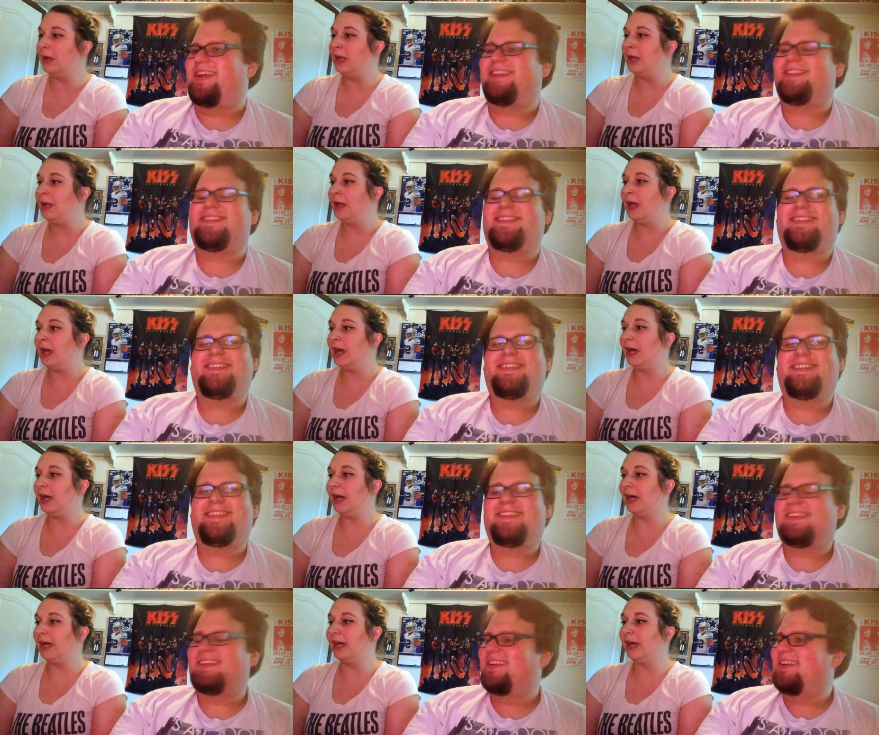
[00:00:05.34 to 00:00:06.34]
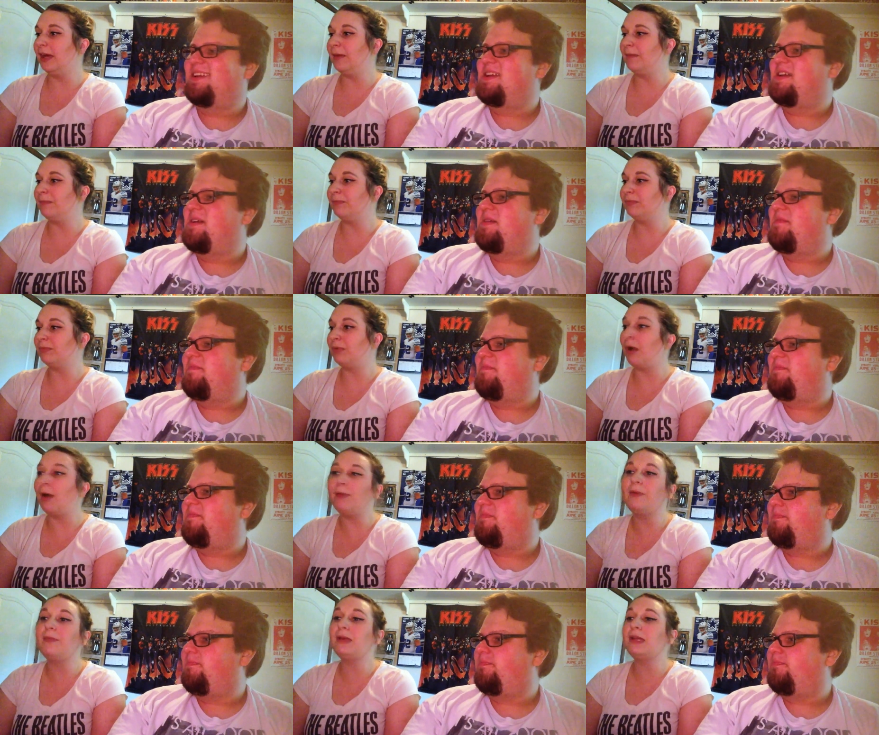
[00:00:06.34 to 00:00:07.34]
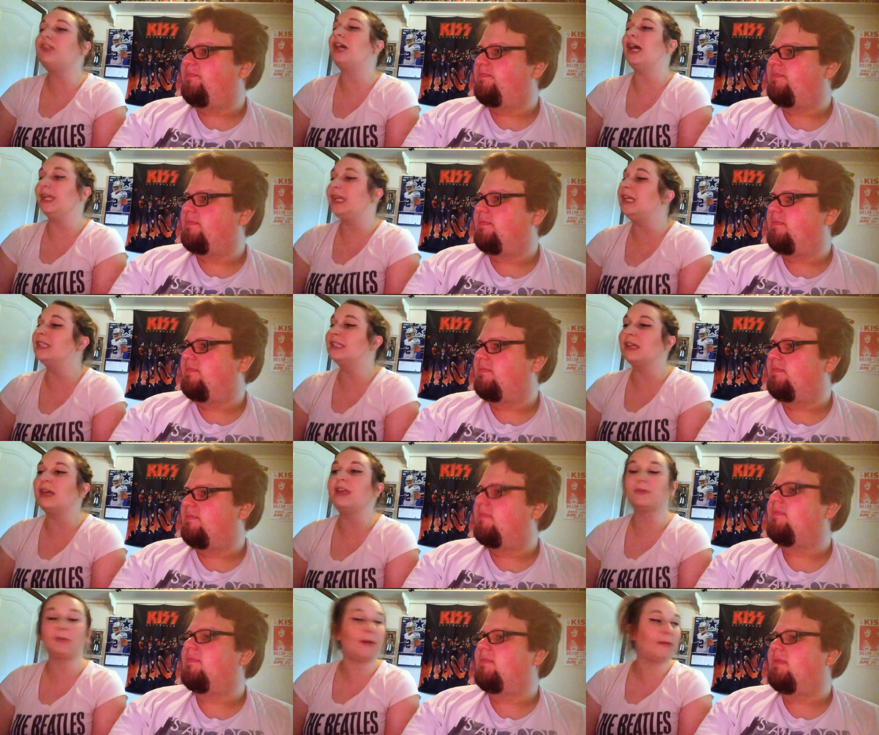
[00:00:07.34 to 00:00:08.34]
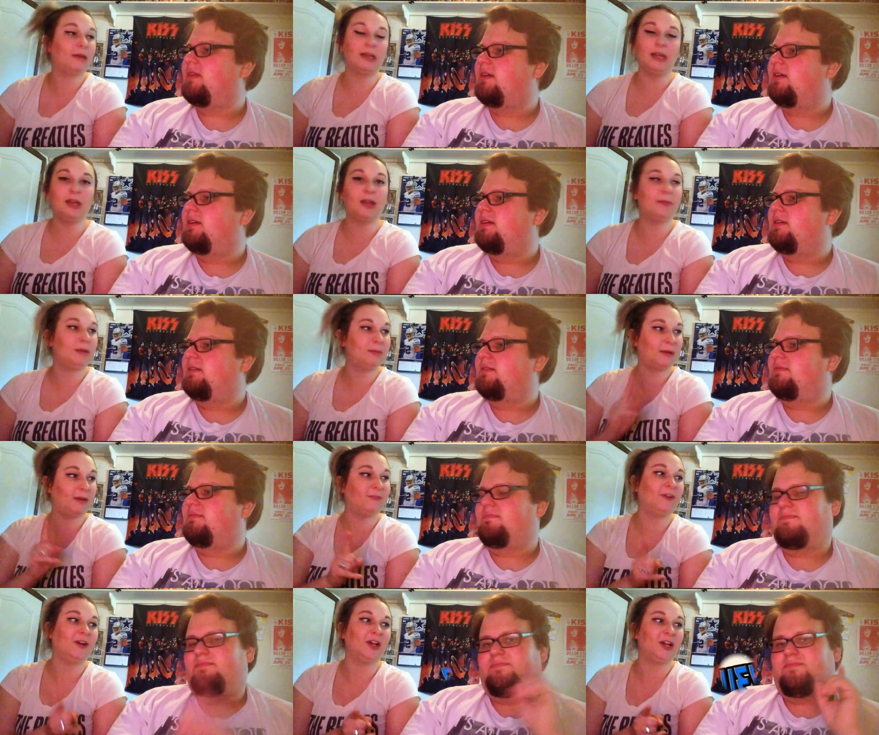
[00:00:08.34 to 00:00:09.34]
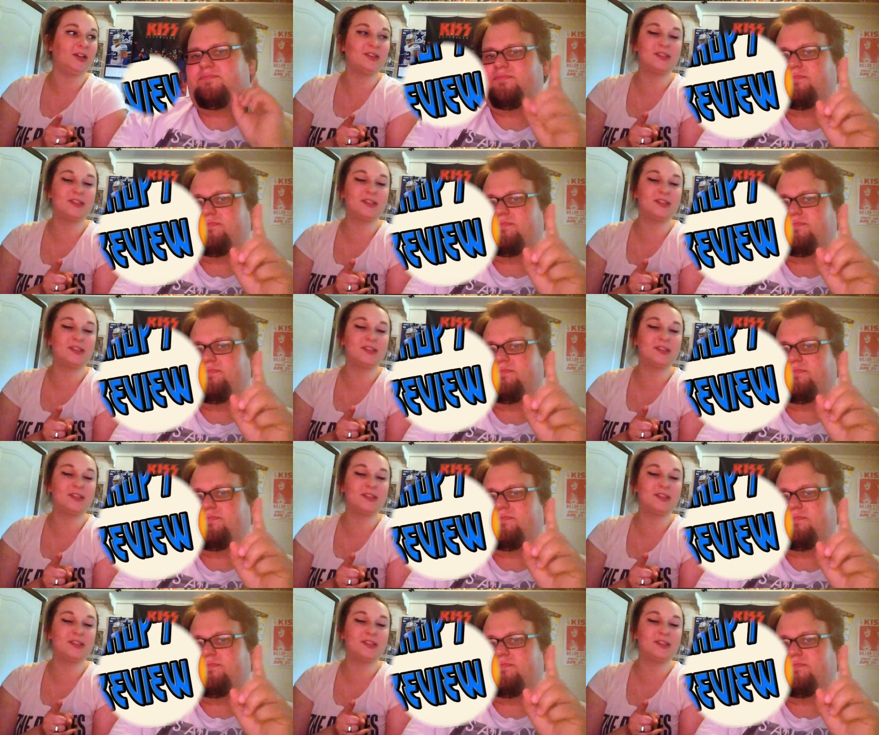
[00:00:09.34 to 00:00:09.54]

Speaker 1: right. um, probably Chinese is probably going to end up being my first.